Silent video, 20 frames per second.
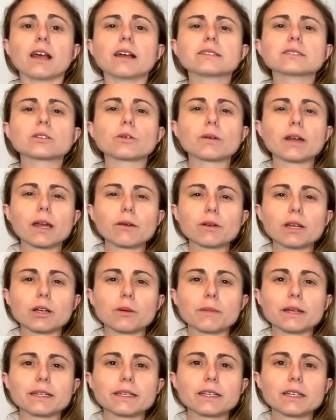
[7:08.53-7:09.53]
So what I
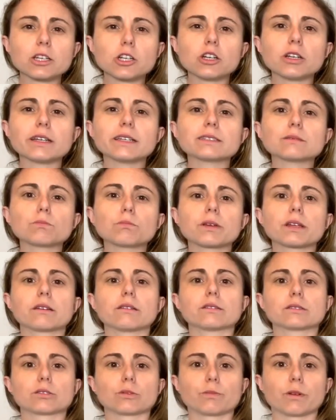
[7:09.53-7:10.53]
recommend here is
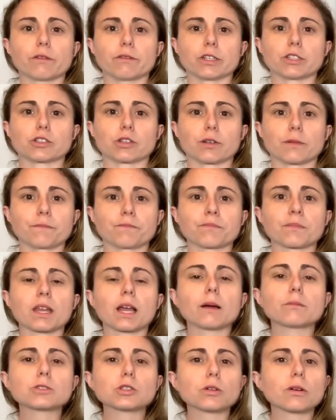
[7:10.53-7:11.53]
peer supervision.
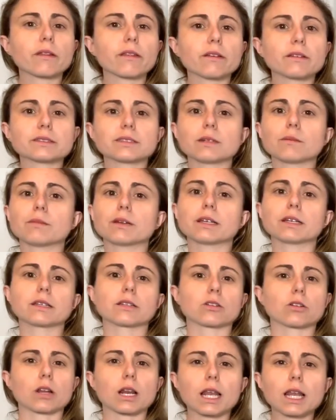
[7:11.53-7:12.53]
I'm sure there is somebody in
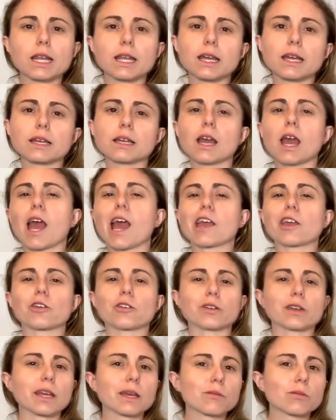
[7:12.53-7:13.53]
your clinic, your
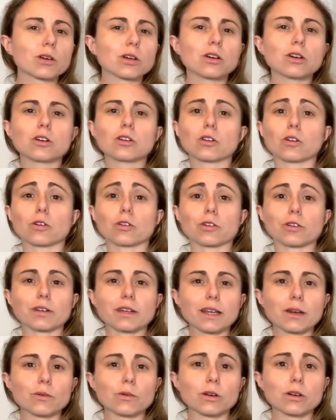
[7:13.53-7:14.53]
neighborhood, or your
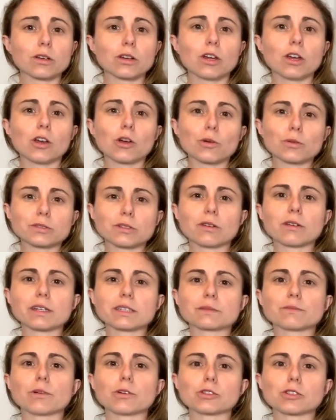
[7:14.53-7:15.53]
network who's done
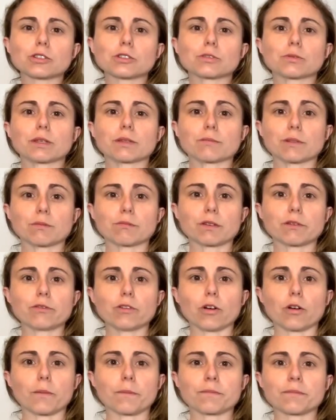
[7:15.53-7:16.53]
exposure treatment
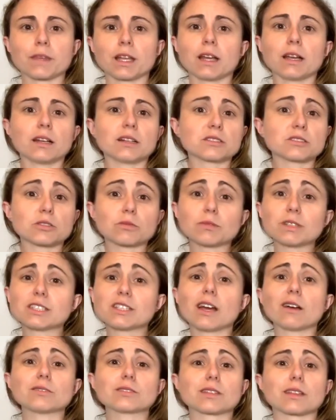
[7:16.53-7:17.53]
before. So reach
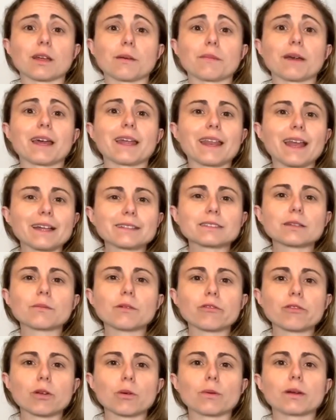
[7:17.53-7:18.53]
out to them and ask them
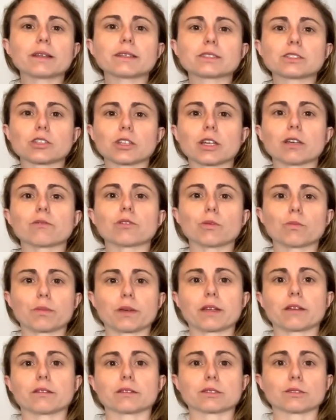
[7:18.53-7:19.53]
if they're willing to give you
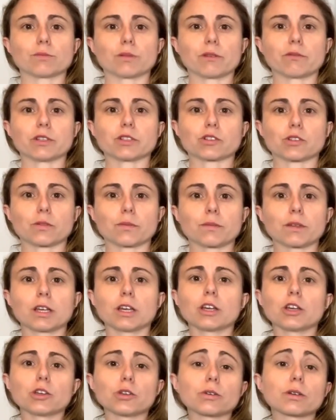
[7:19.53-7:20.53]
peer supervision.
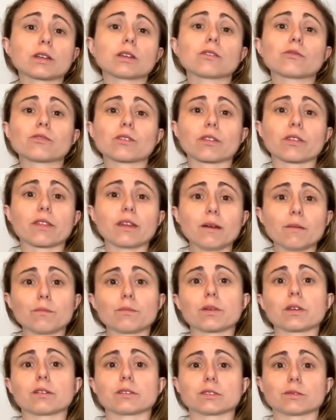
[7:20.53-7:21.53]
You can offer them
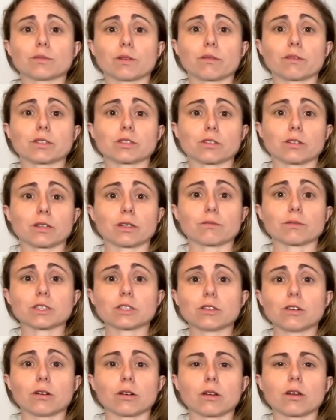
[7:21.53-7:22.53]
peer supervision in
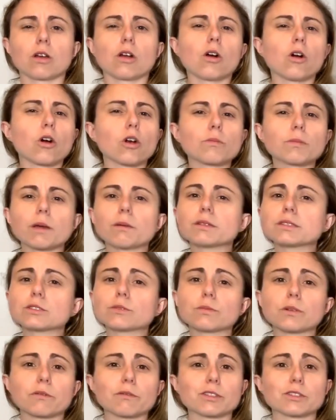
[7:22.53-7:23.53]
return, or maybe
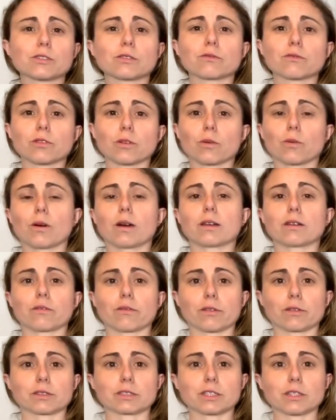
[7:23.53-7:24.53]
supervision for one of
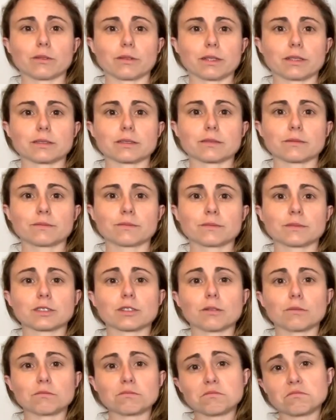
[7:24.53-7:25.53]
their students.
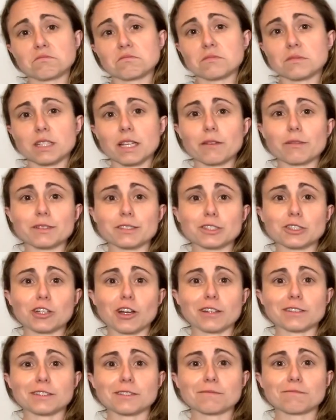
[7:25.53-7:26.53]
So give this a
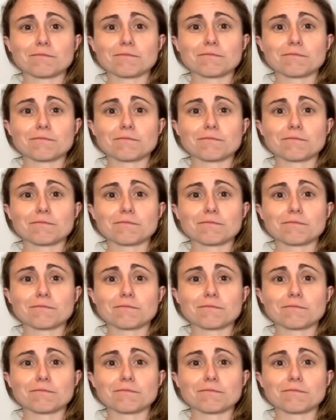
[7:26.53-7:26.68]
shot.